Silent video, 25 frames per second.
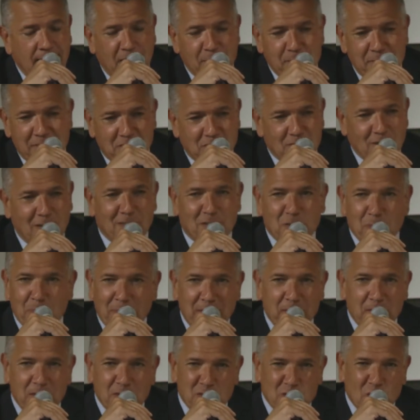He's talked
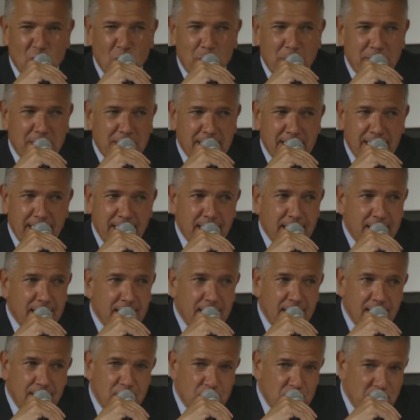about this openly.
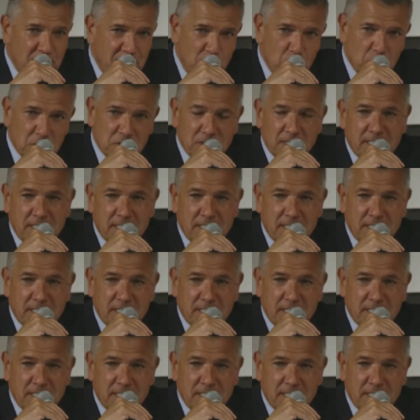He was